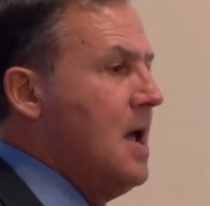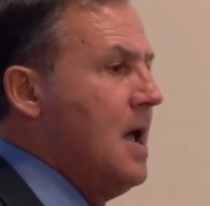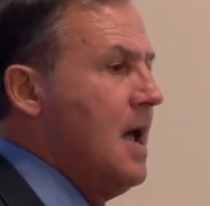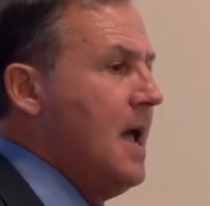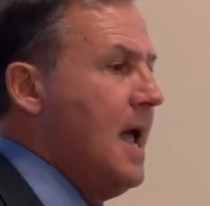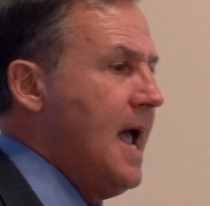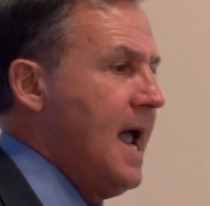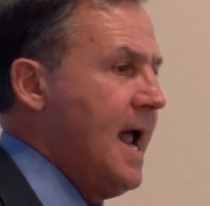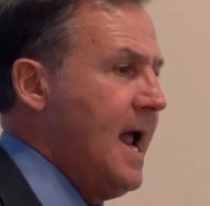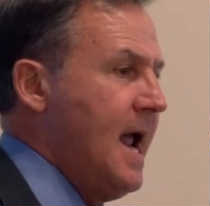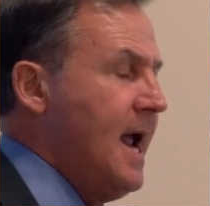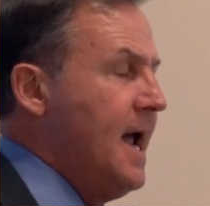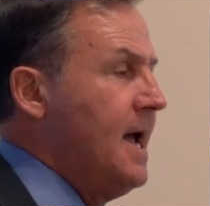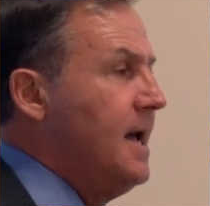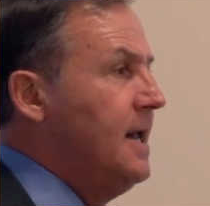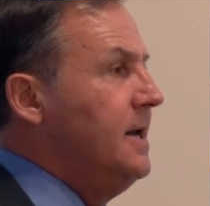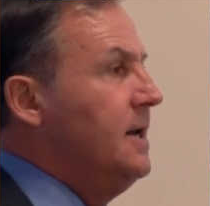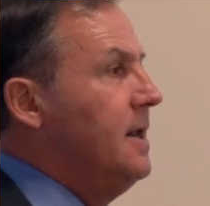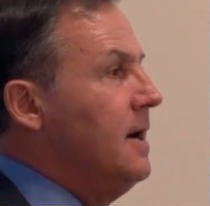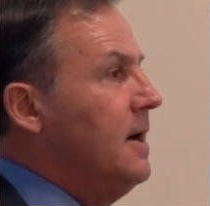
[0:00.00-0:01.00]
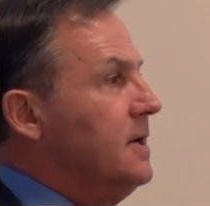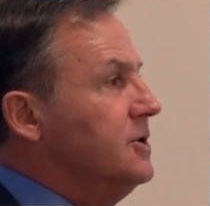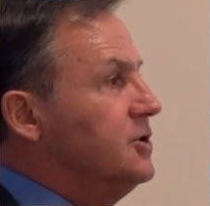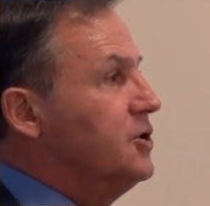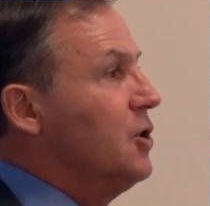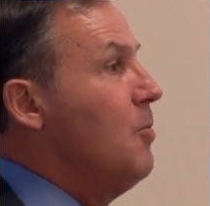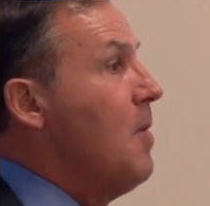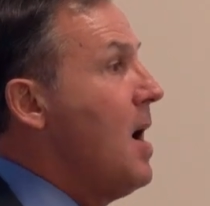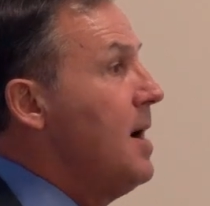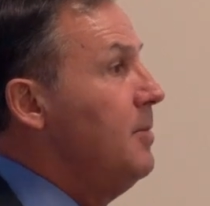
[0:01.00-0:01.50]
And
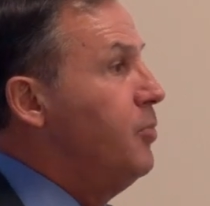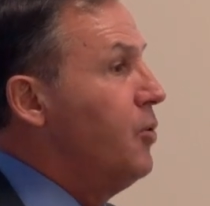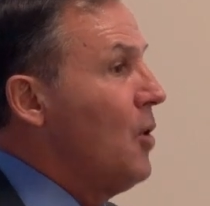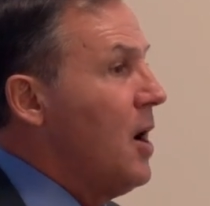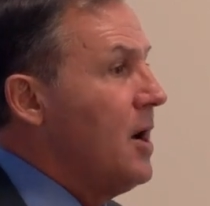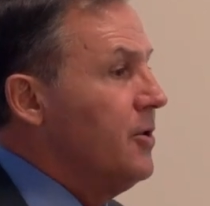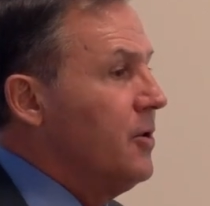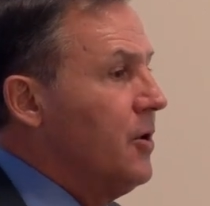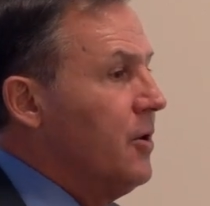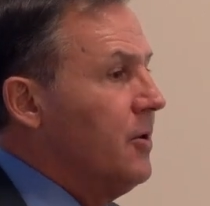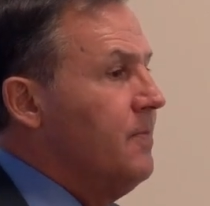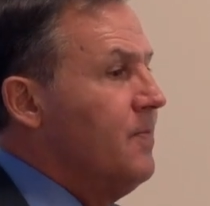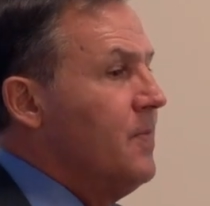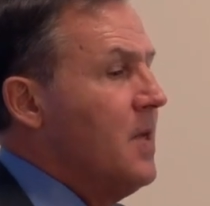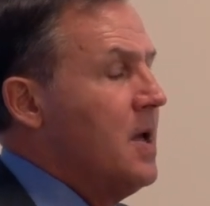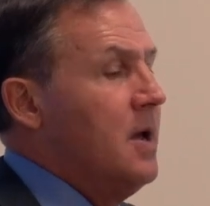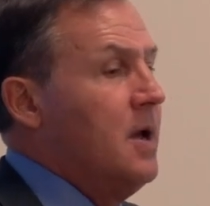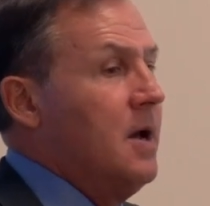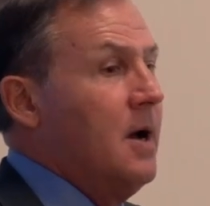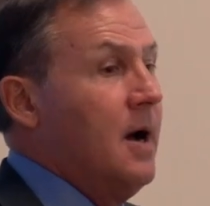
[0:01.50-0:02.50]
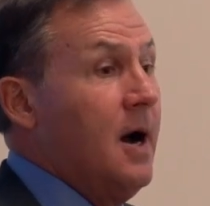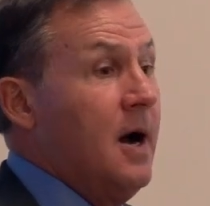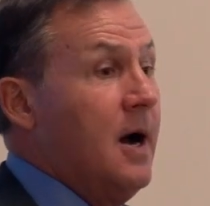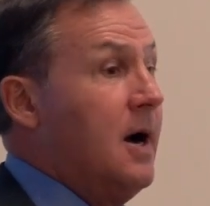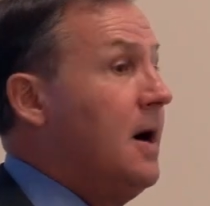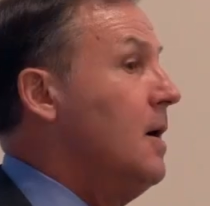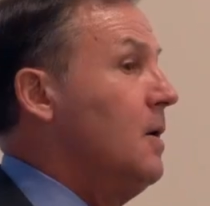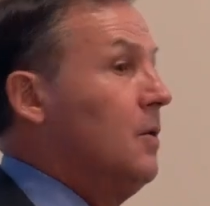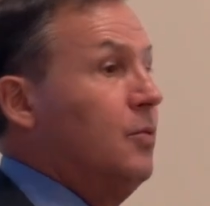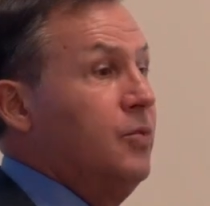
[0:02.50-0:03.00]
so my brother
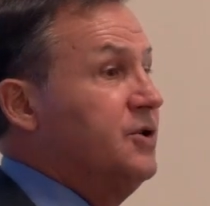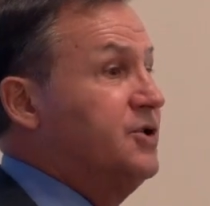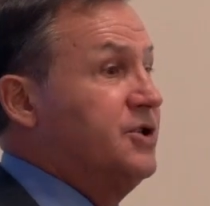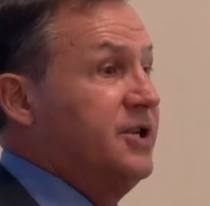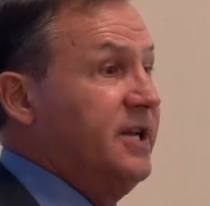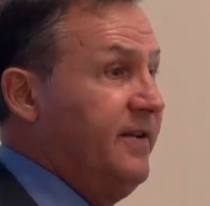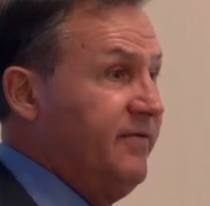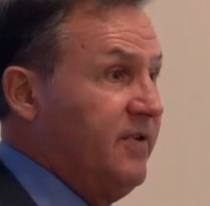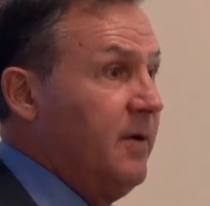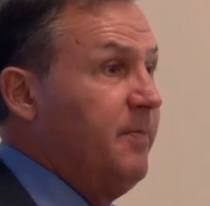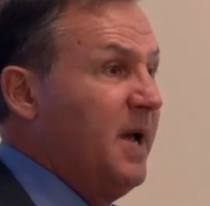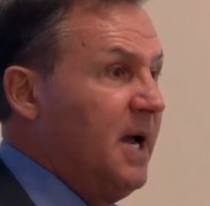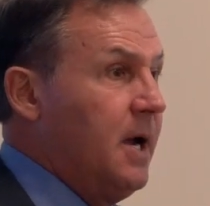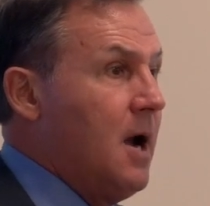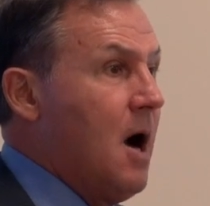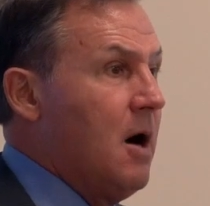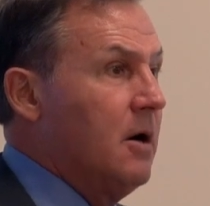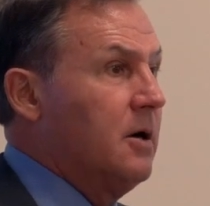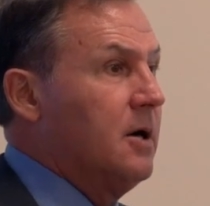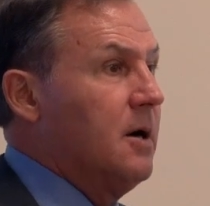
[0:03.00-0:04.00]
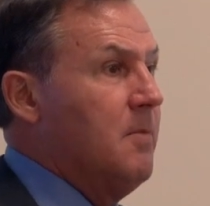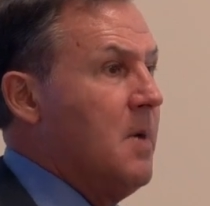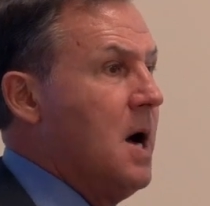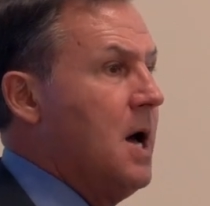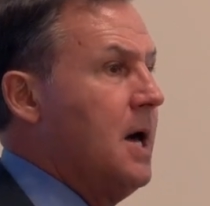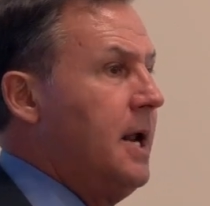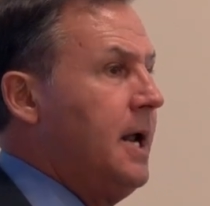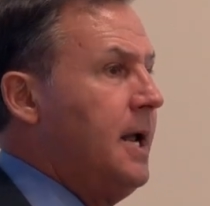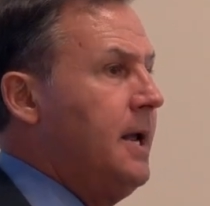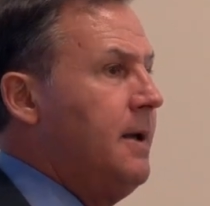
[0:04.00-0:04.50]
received a big hunk of
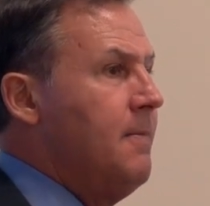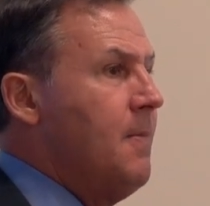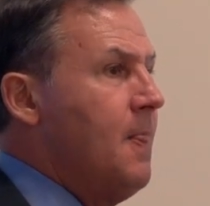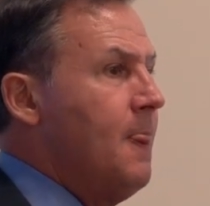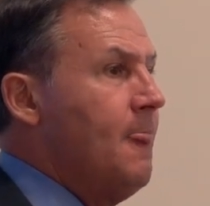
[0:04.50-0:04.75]
money,